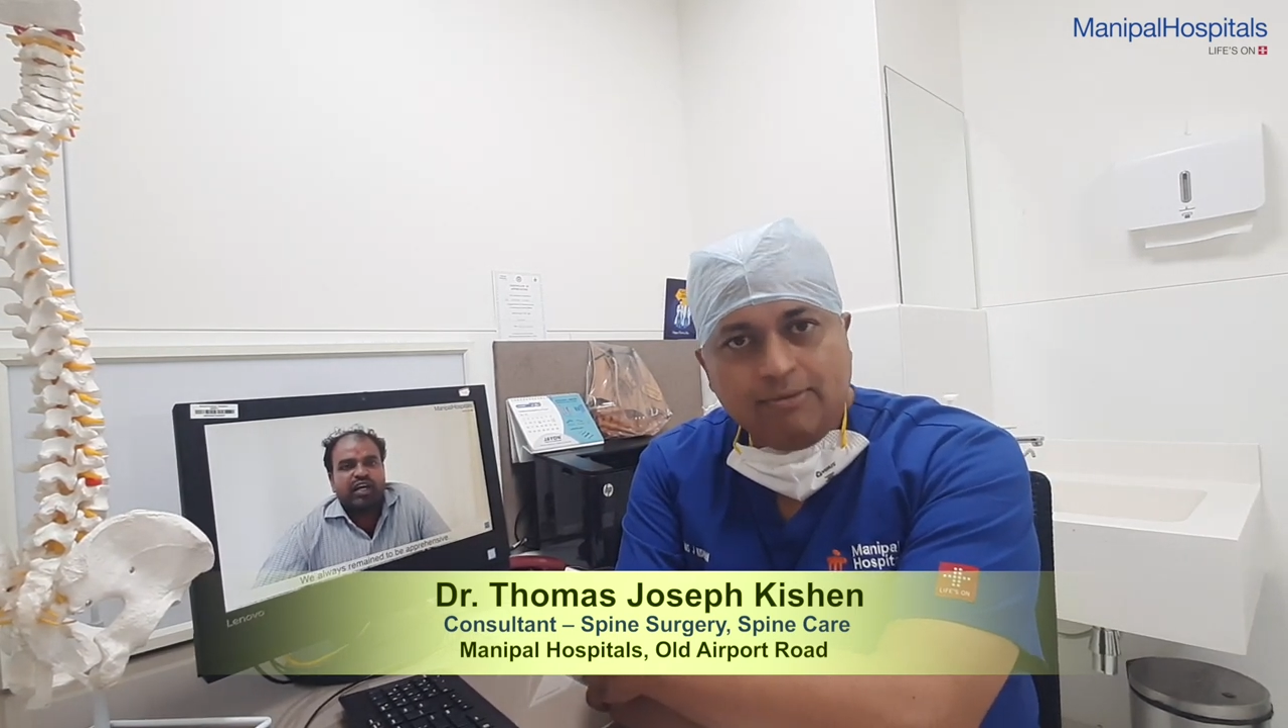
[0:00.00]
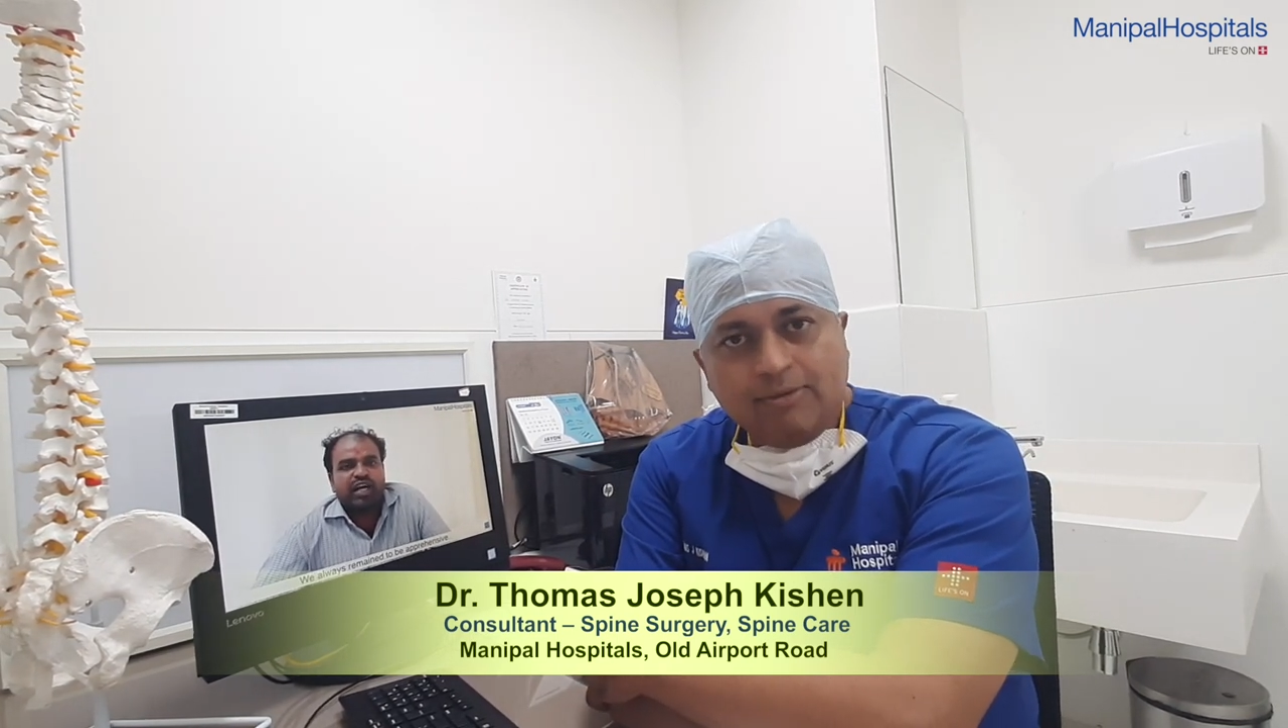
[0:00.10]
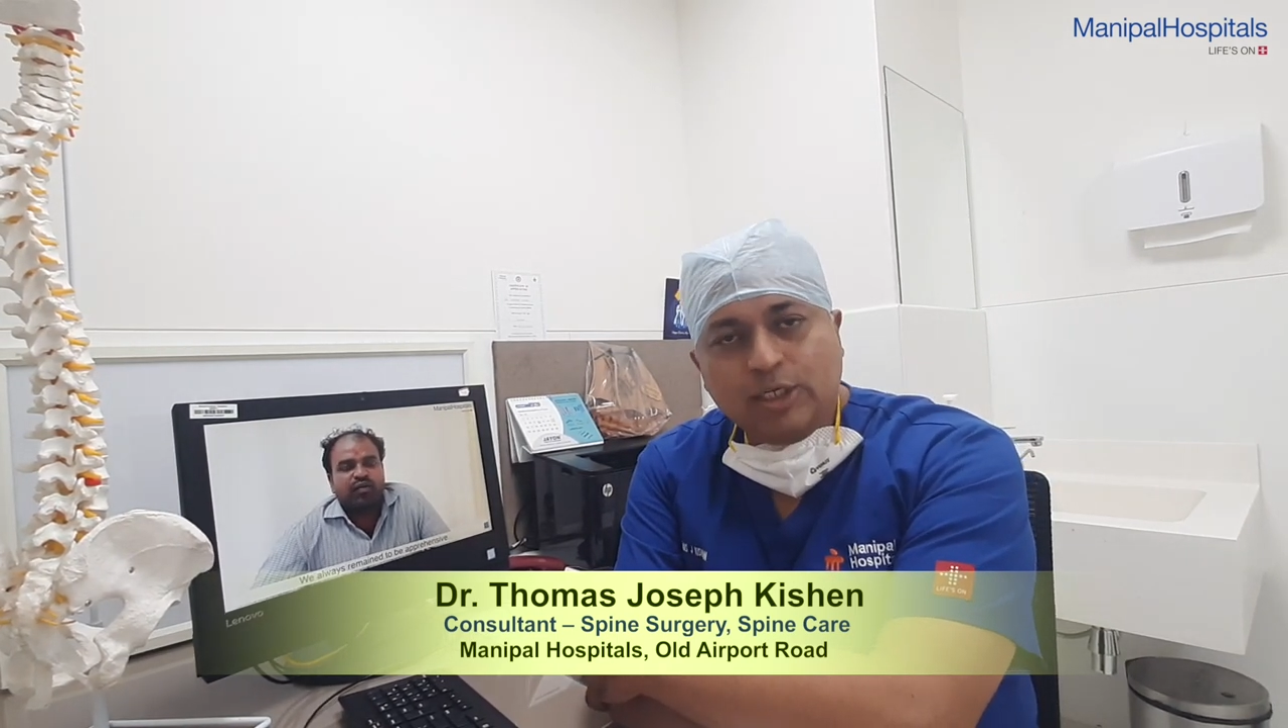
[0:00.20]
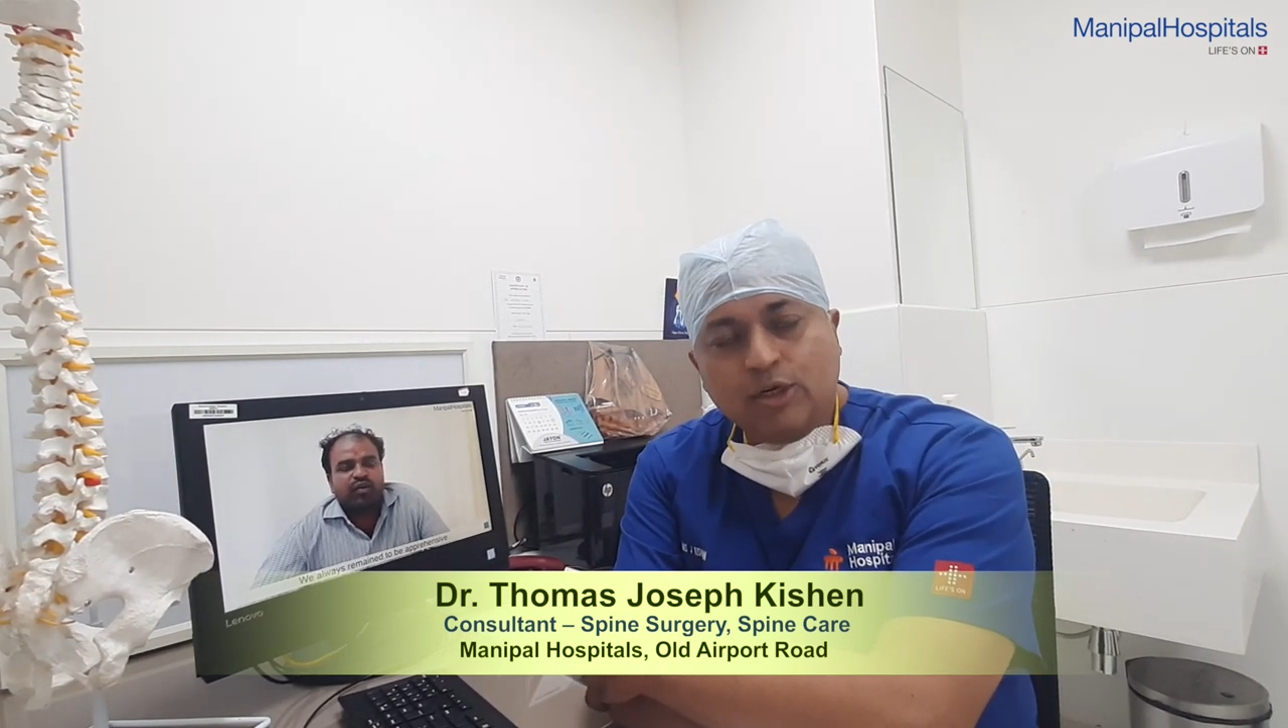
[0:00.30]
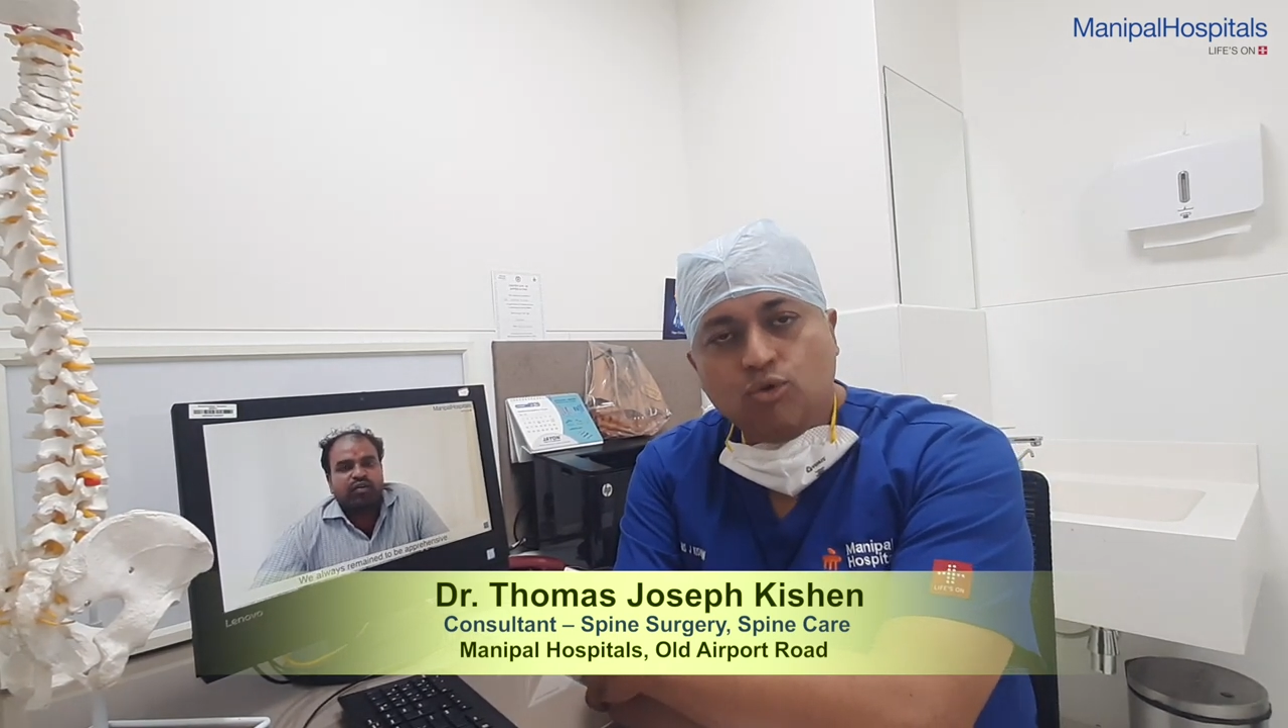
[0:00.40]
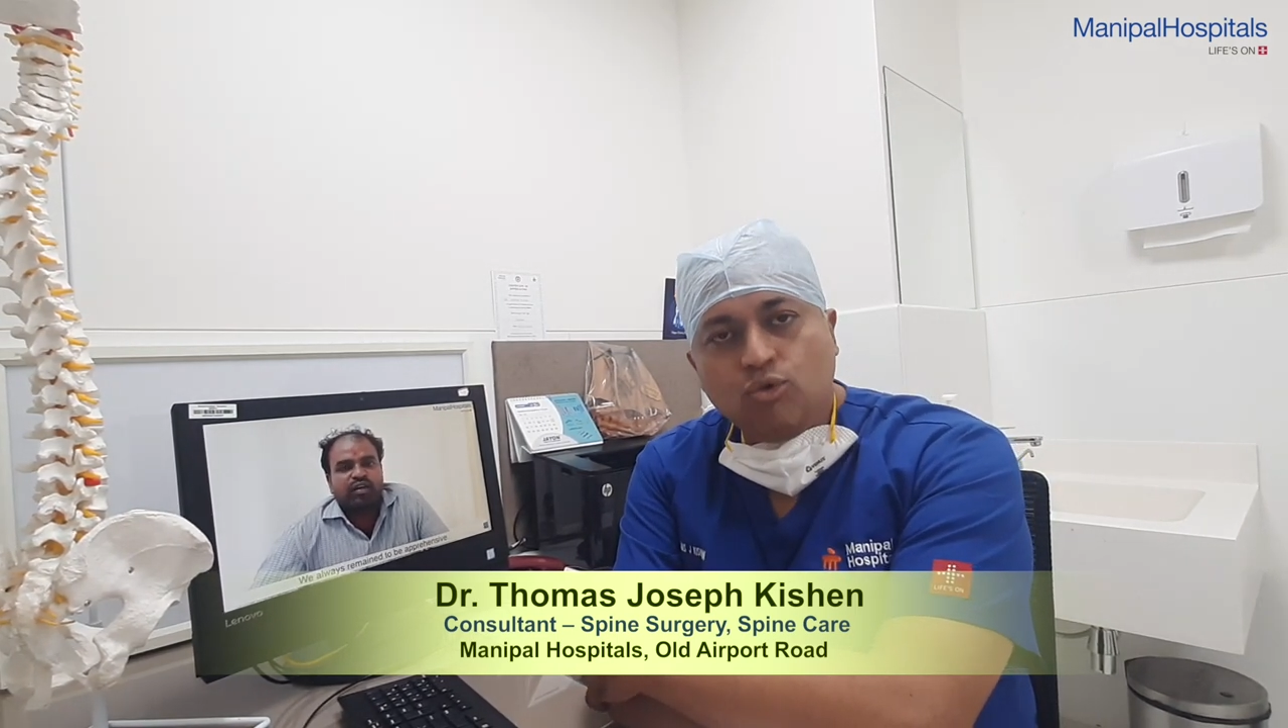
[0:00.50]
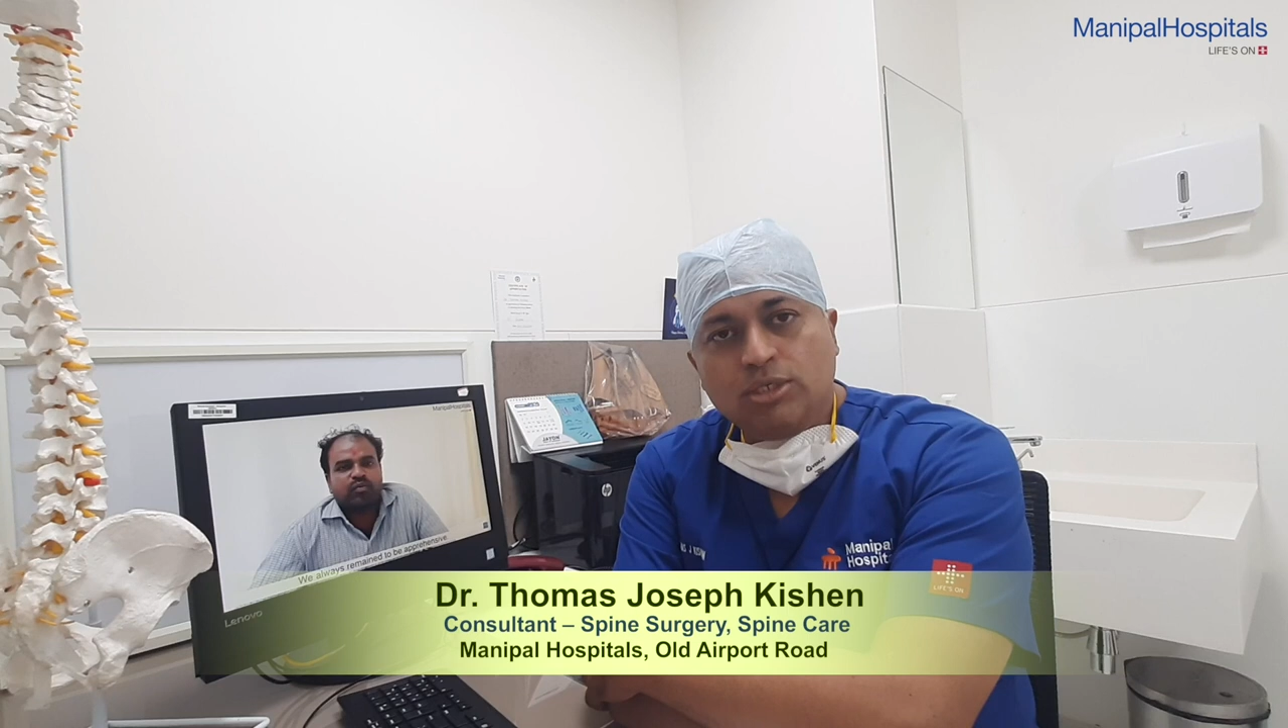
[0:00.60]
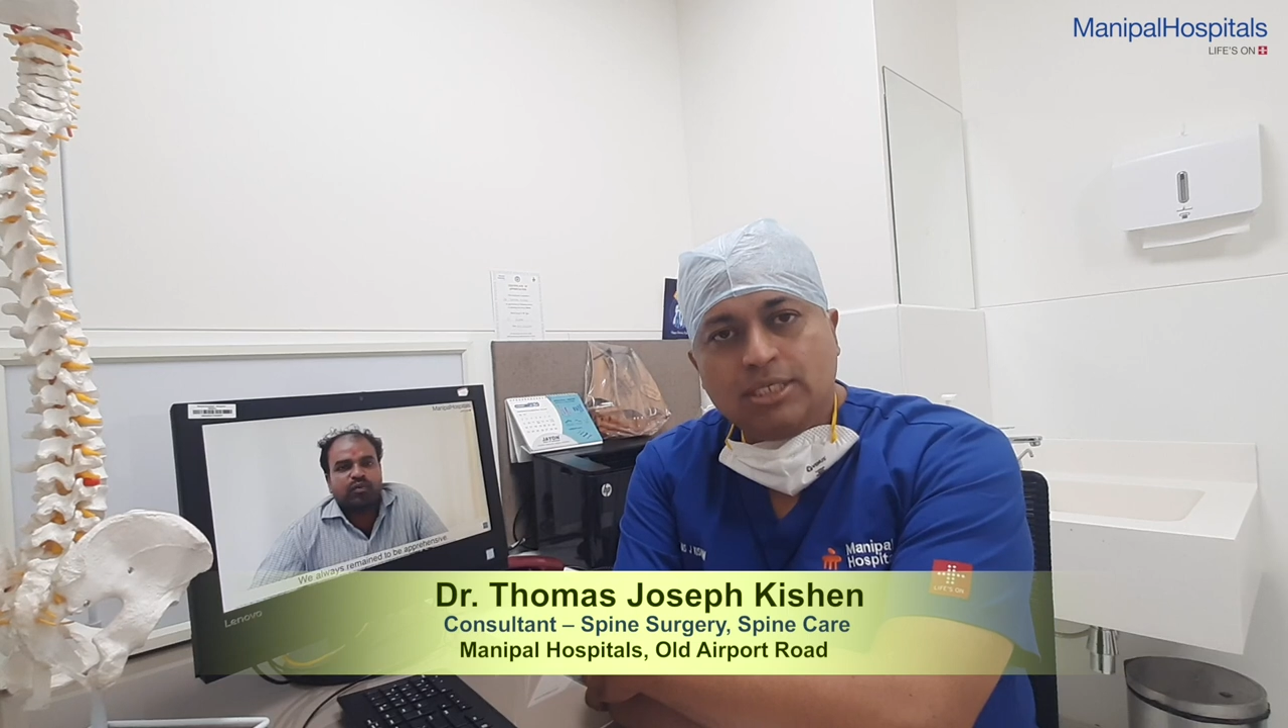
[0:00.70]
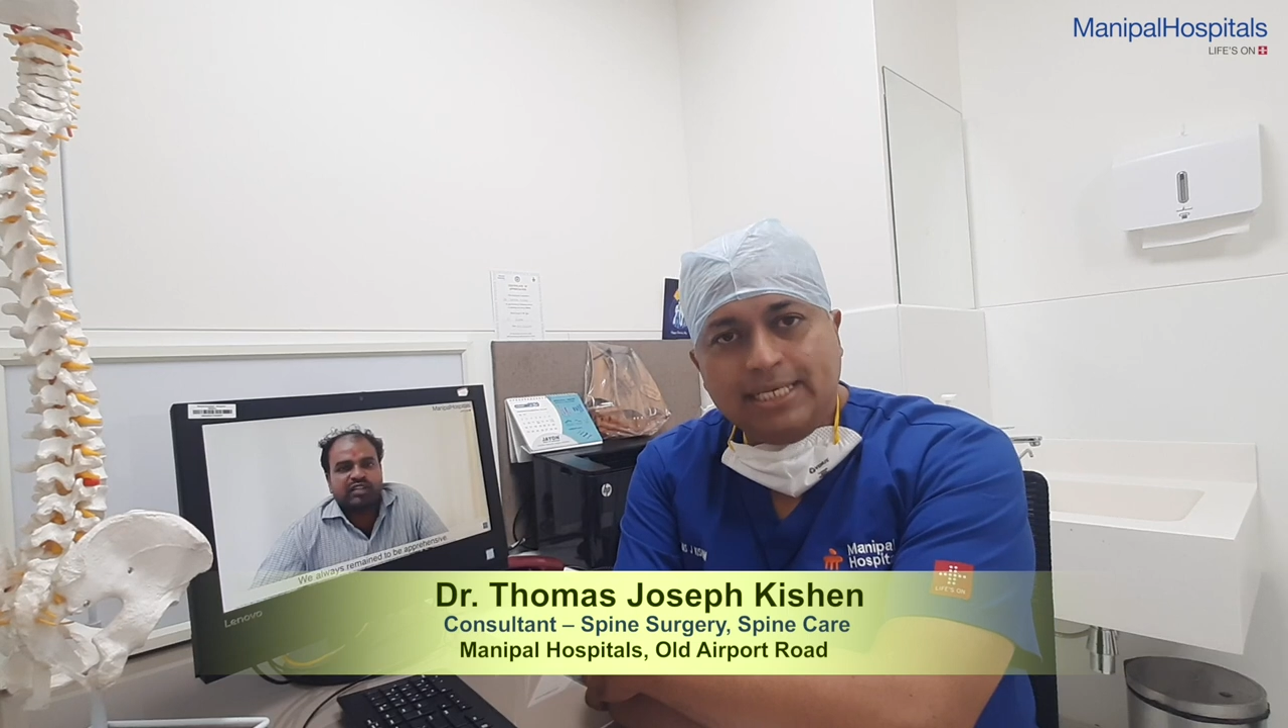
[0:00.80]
which includes